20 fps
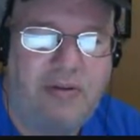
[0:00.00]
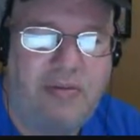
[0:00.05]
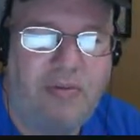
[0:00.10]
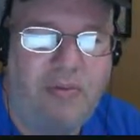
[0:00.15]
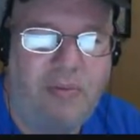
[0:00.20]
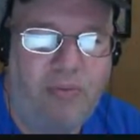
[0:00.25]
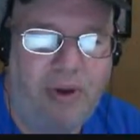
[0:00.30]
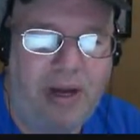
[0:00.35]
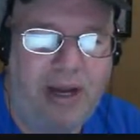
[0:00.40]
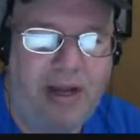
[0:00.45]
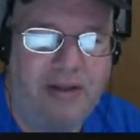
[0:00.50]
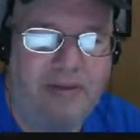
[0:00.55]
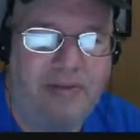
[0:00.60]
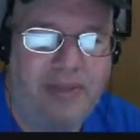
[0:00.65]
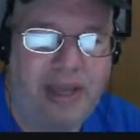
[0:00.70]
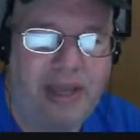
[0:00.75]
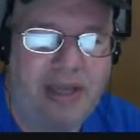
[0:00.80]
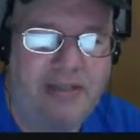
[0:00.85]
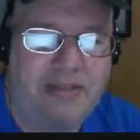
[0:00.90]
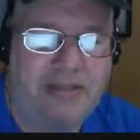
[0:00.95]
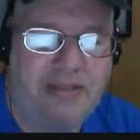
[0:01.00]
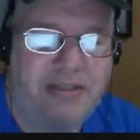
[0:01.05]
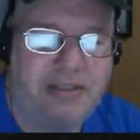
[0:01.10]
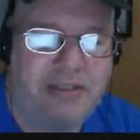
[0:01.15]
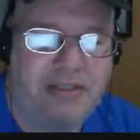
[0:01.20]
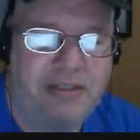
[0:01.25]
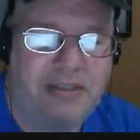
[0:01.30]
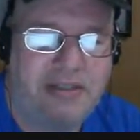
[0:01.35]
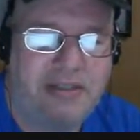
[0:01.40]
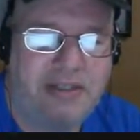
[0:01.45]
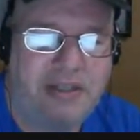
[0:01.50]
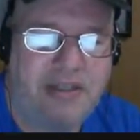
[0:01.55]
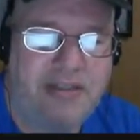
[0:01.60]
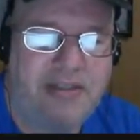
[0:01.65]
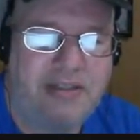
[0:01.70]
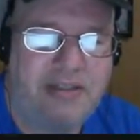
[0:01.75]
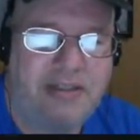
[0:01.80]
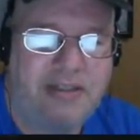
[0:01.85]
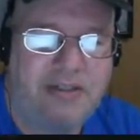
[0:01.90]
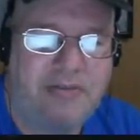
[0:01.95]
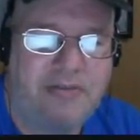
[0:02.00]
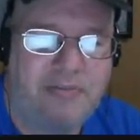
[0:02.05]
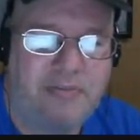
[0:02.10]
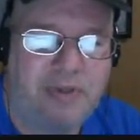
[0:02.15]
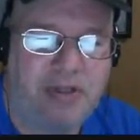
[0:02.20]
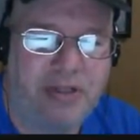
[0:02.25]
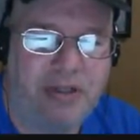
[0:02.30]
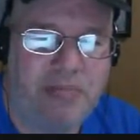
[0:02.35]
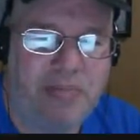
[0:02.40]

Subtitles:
Wow, that's just really